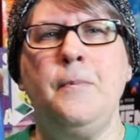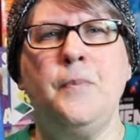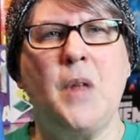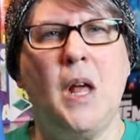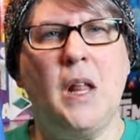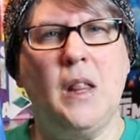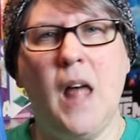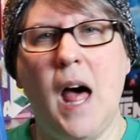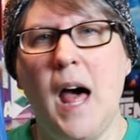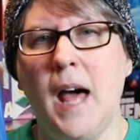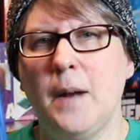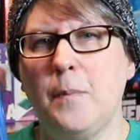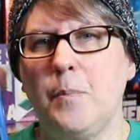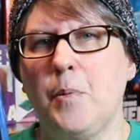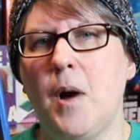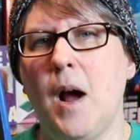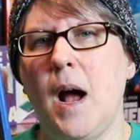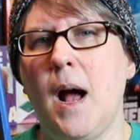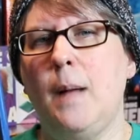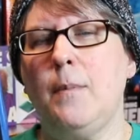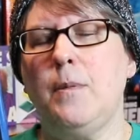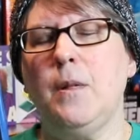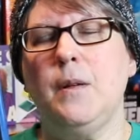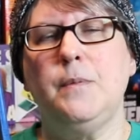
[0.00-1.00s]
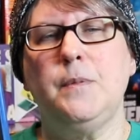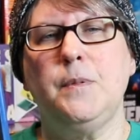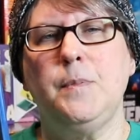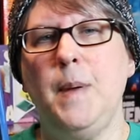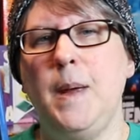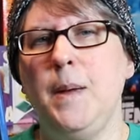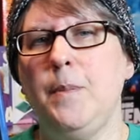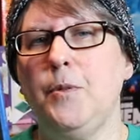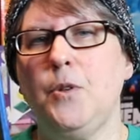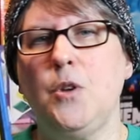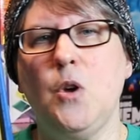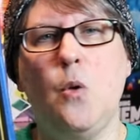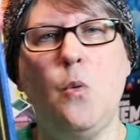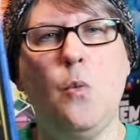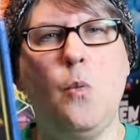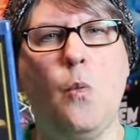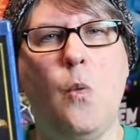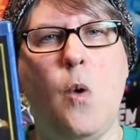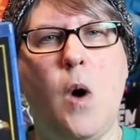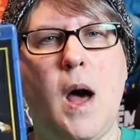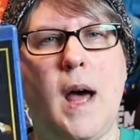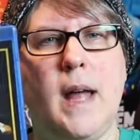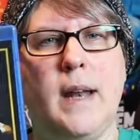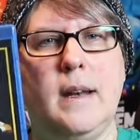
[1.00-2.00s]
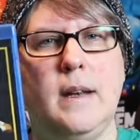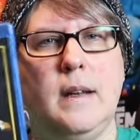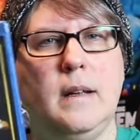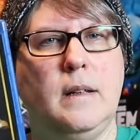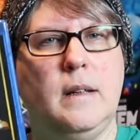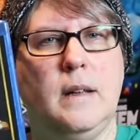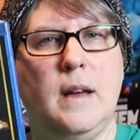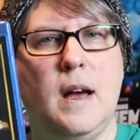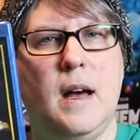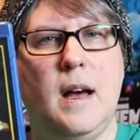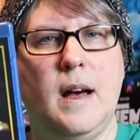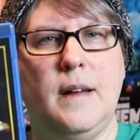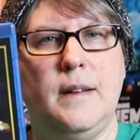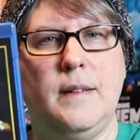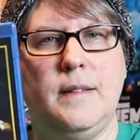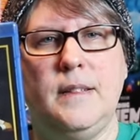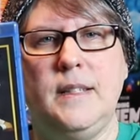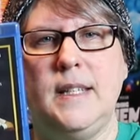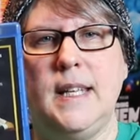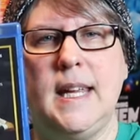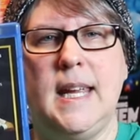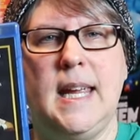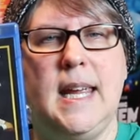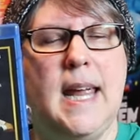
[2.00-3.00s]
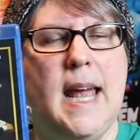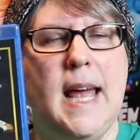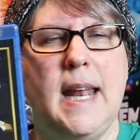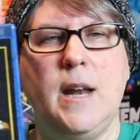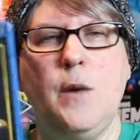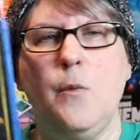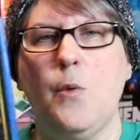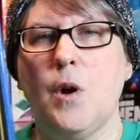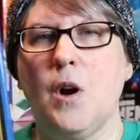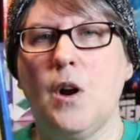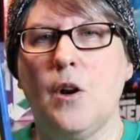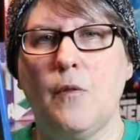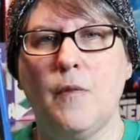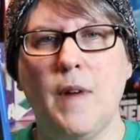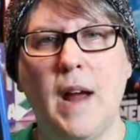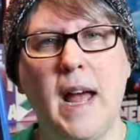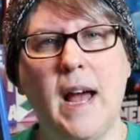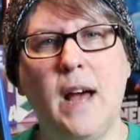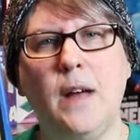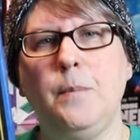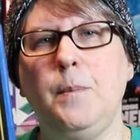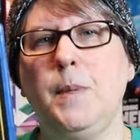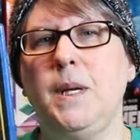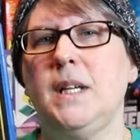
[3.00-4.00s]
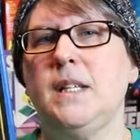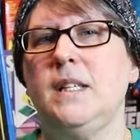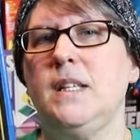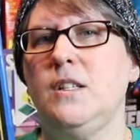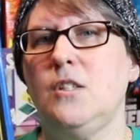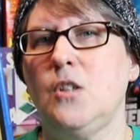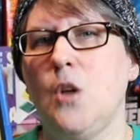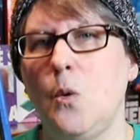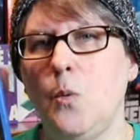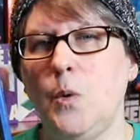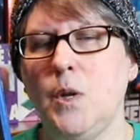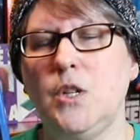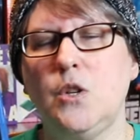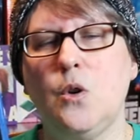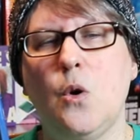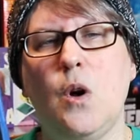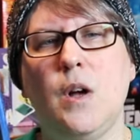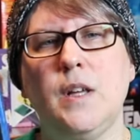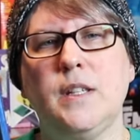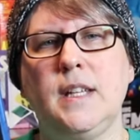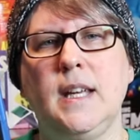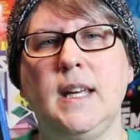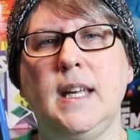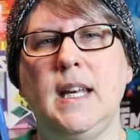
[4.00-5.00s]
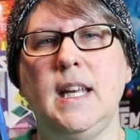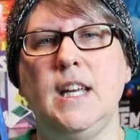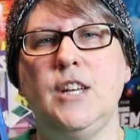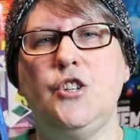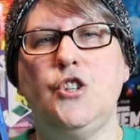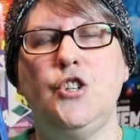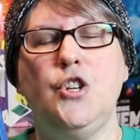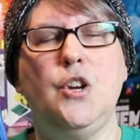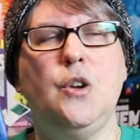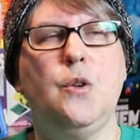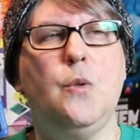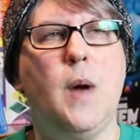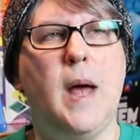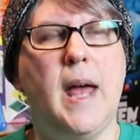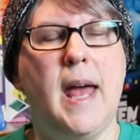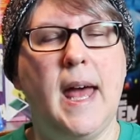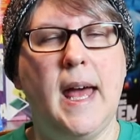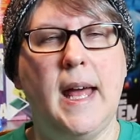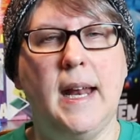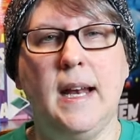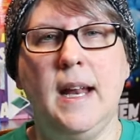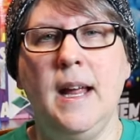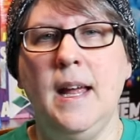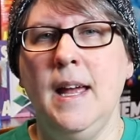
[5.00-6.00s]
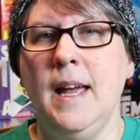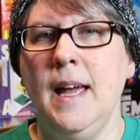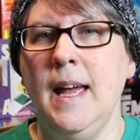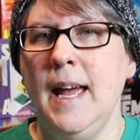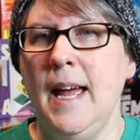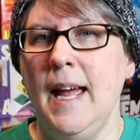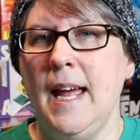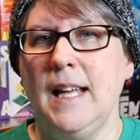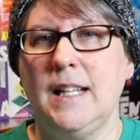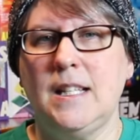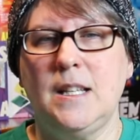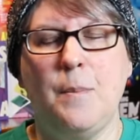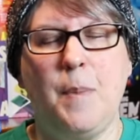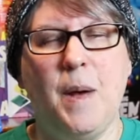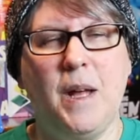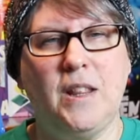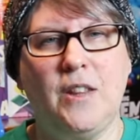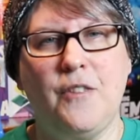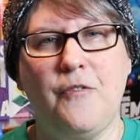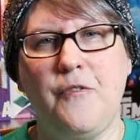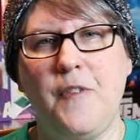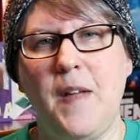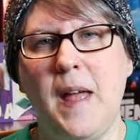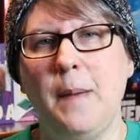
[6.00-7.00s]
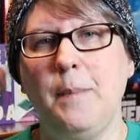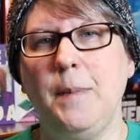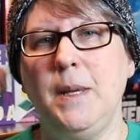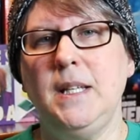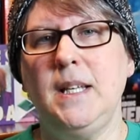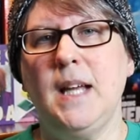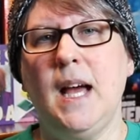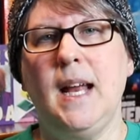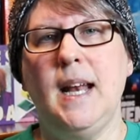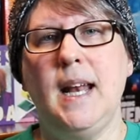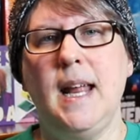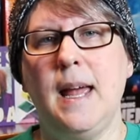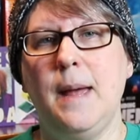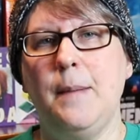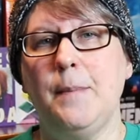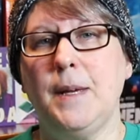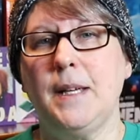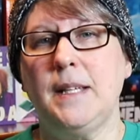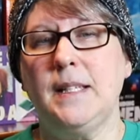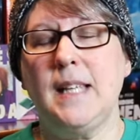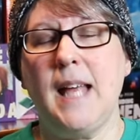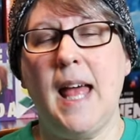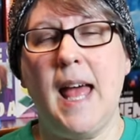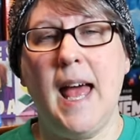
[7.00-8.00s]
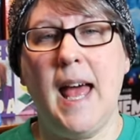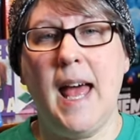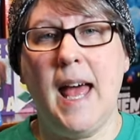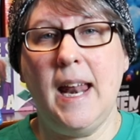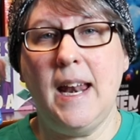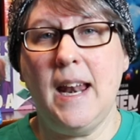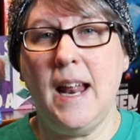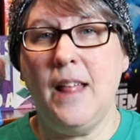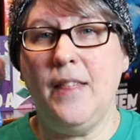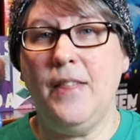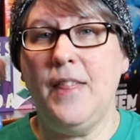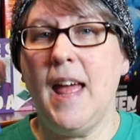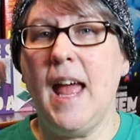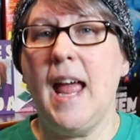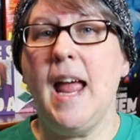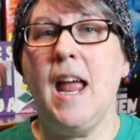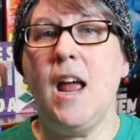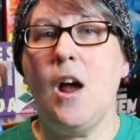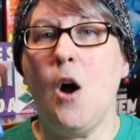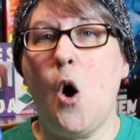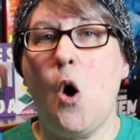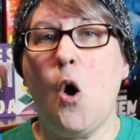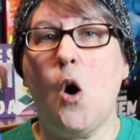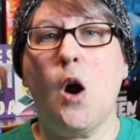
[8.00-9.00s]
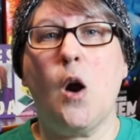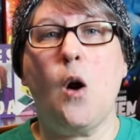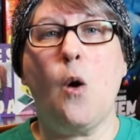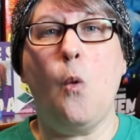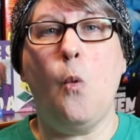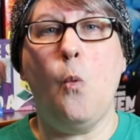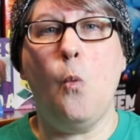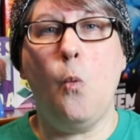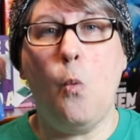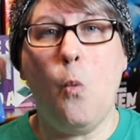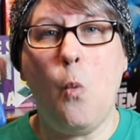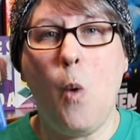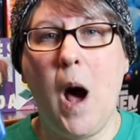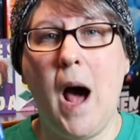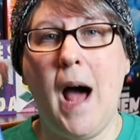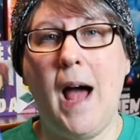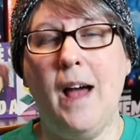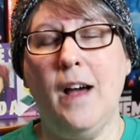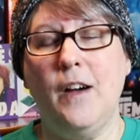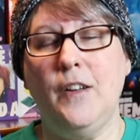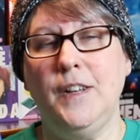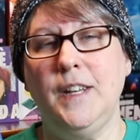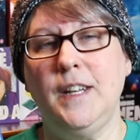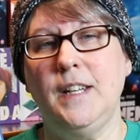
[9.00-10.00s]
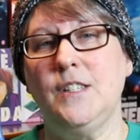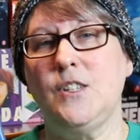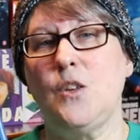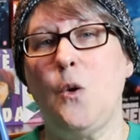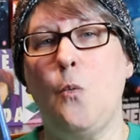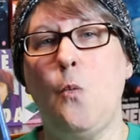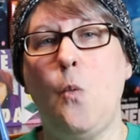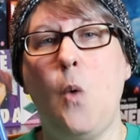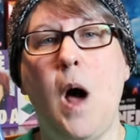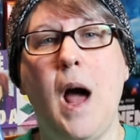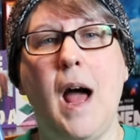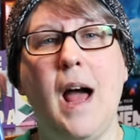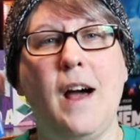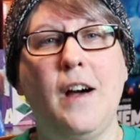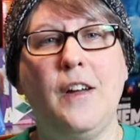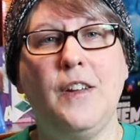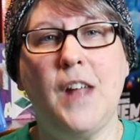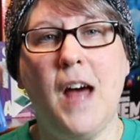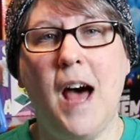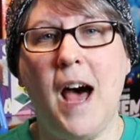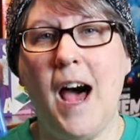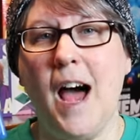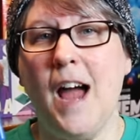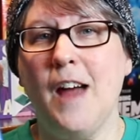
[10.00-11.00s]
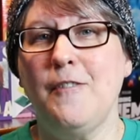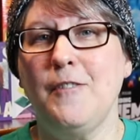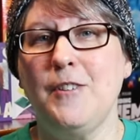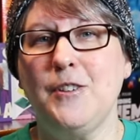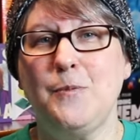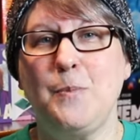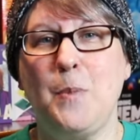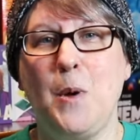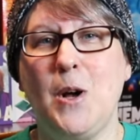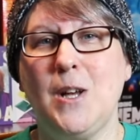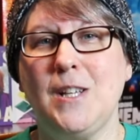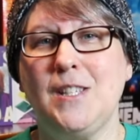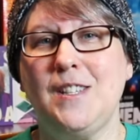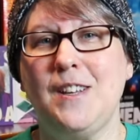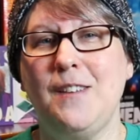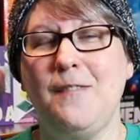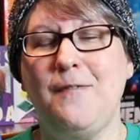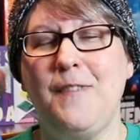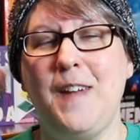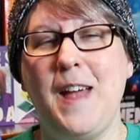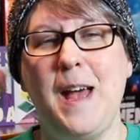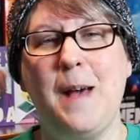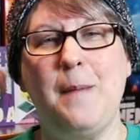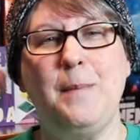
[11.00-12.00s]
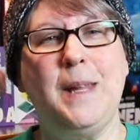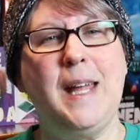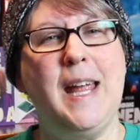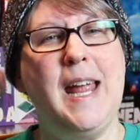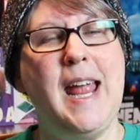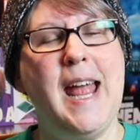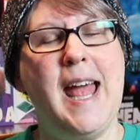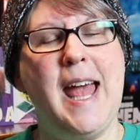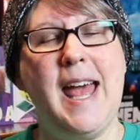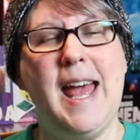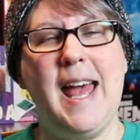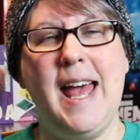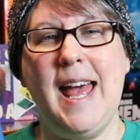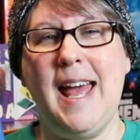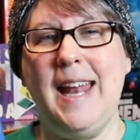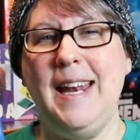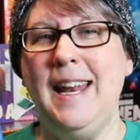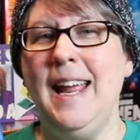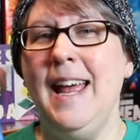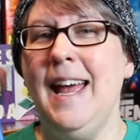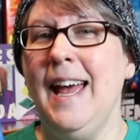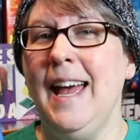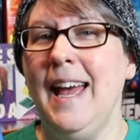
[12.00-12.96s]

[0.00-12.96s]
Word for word: a lot of problems. People don't want uh, Dickie anywhere around because he's always causing an issue and it's about the family dynamics and they are wild. It is a wild Irish Boston family and